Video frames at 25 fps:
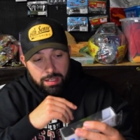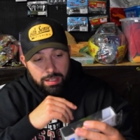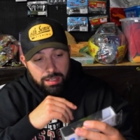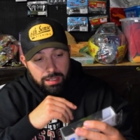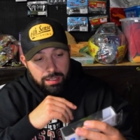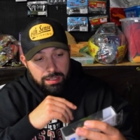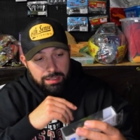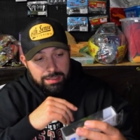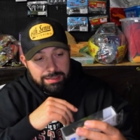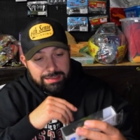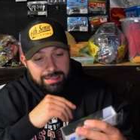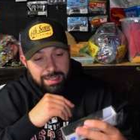
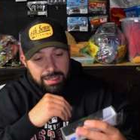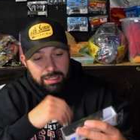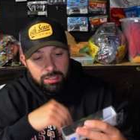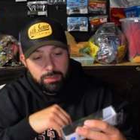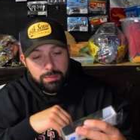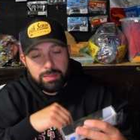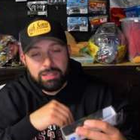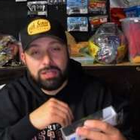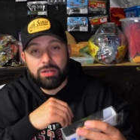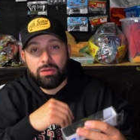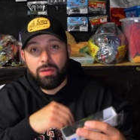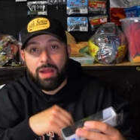Uh, it's got a little
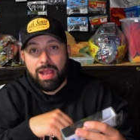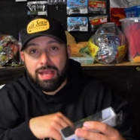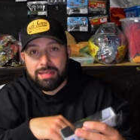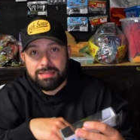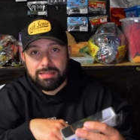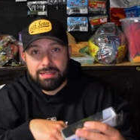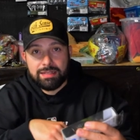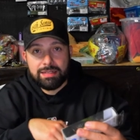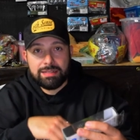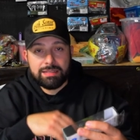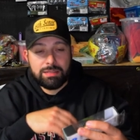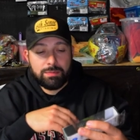bit of
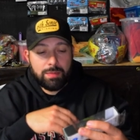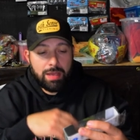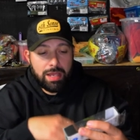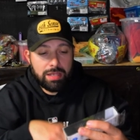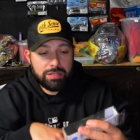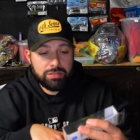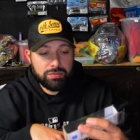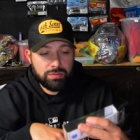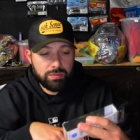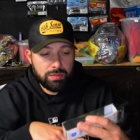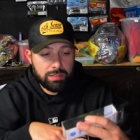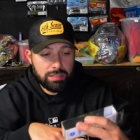grass in it, some
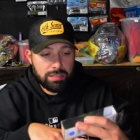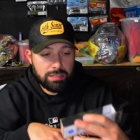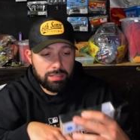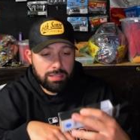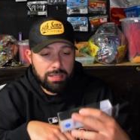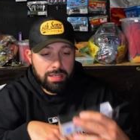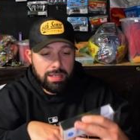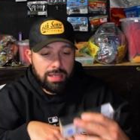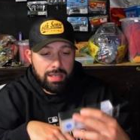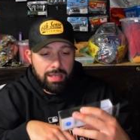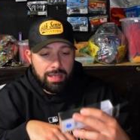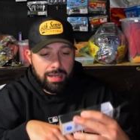hydrilla,
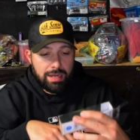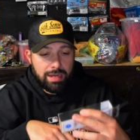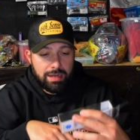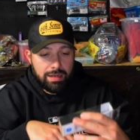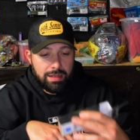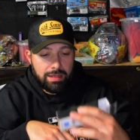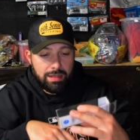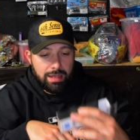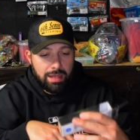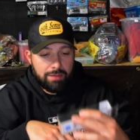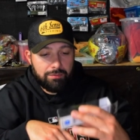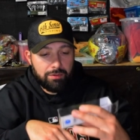and
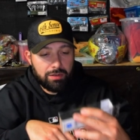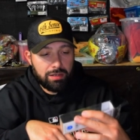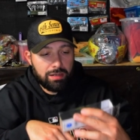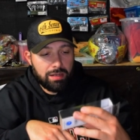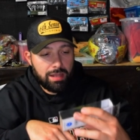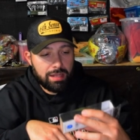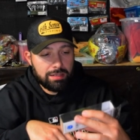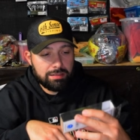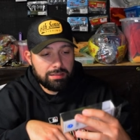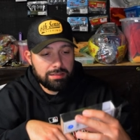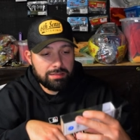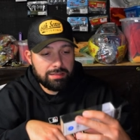uh, I've heard a
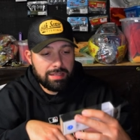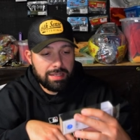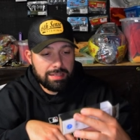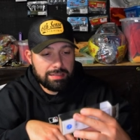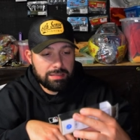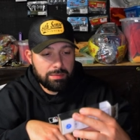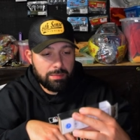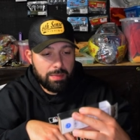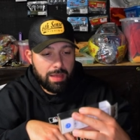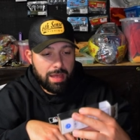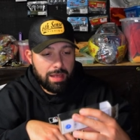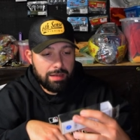lot of good things
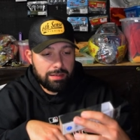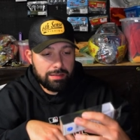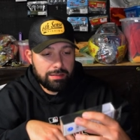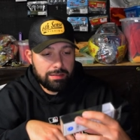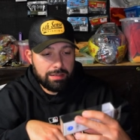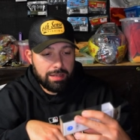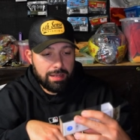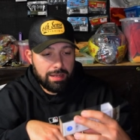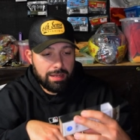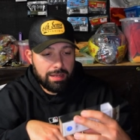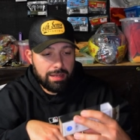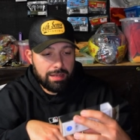about it,
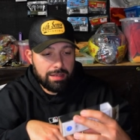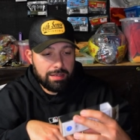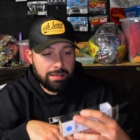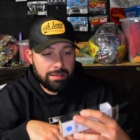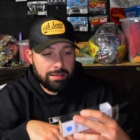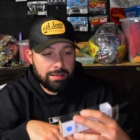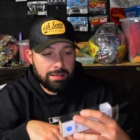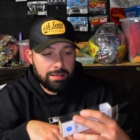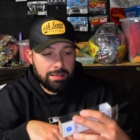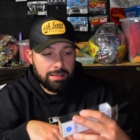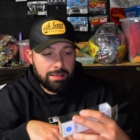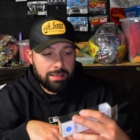and
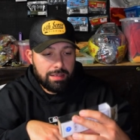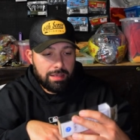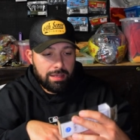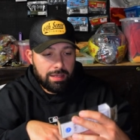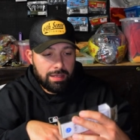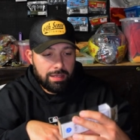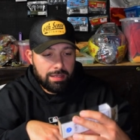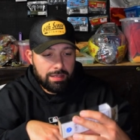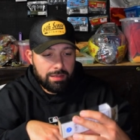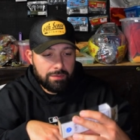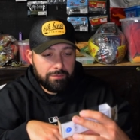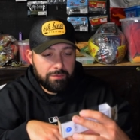
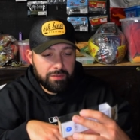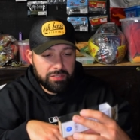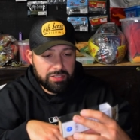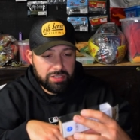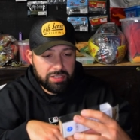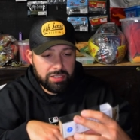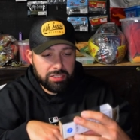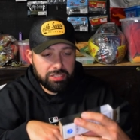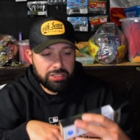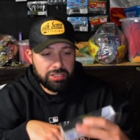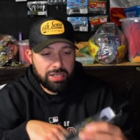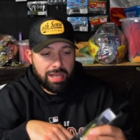uh,
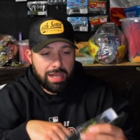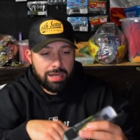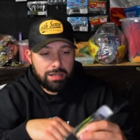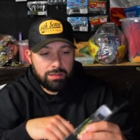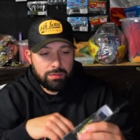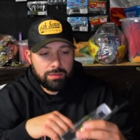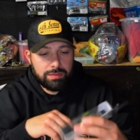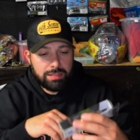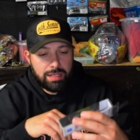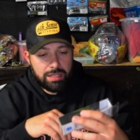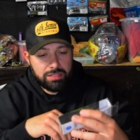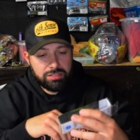fishing it shallow
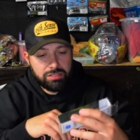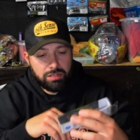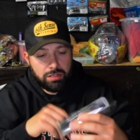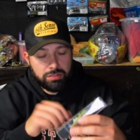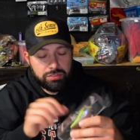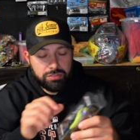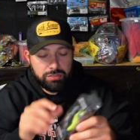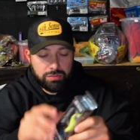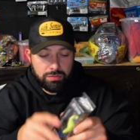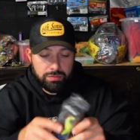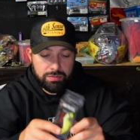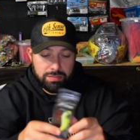with that
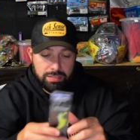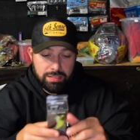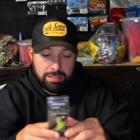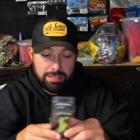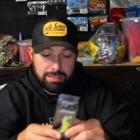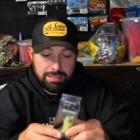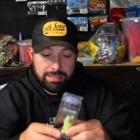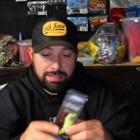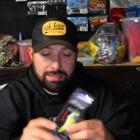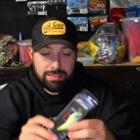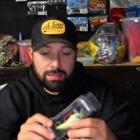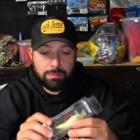chartreuse, and
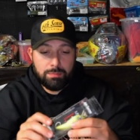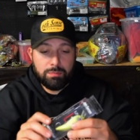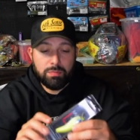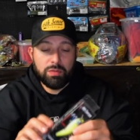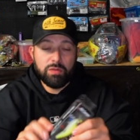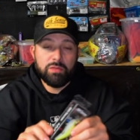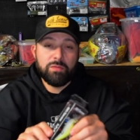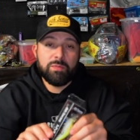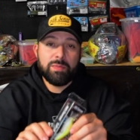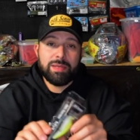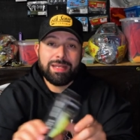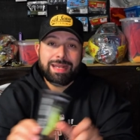this is the
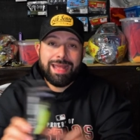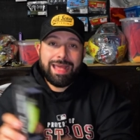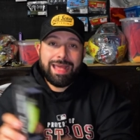Movement